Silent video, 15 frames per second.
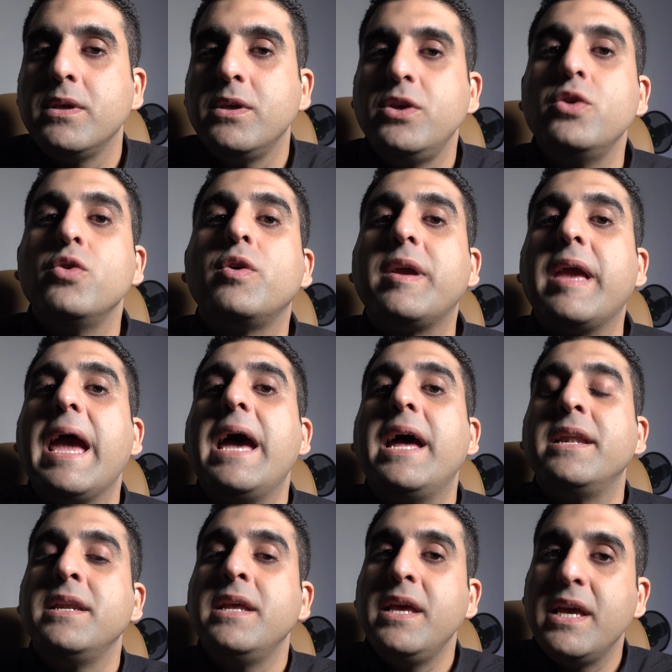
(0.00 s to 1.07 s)
you
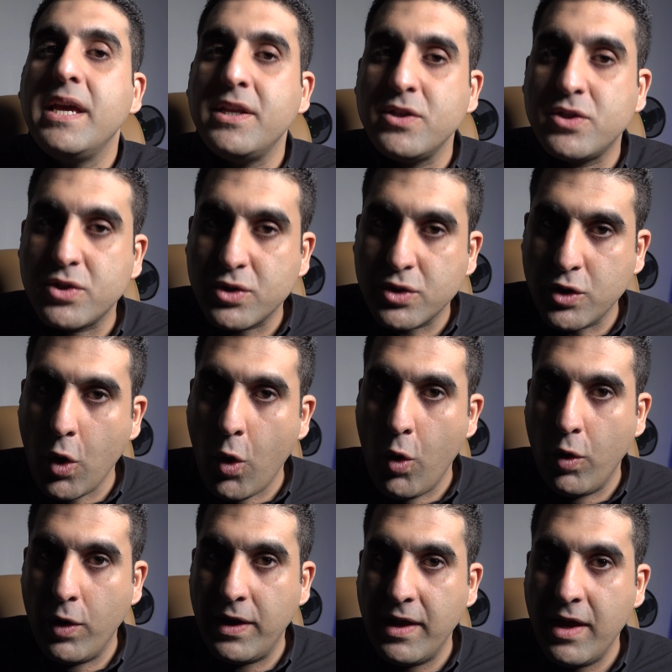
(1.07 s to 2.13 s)
can
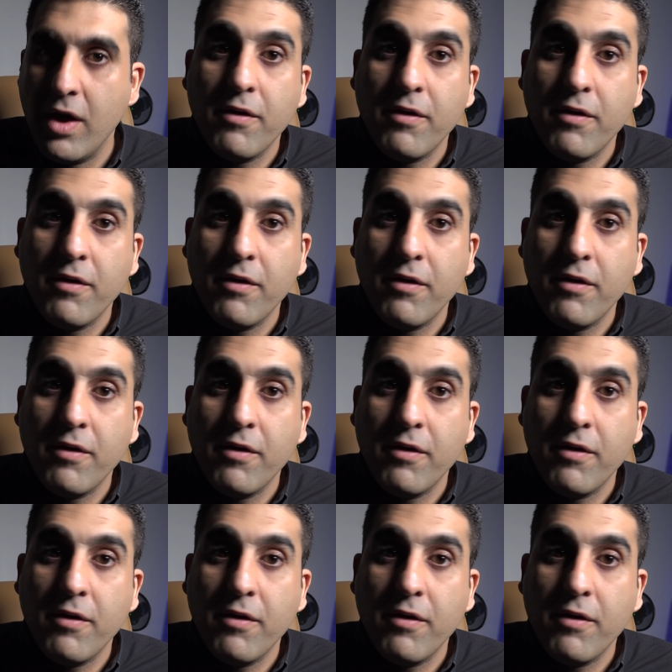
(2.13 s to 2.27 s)
install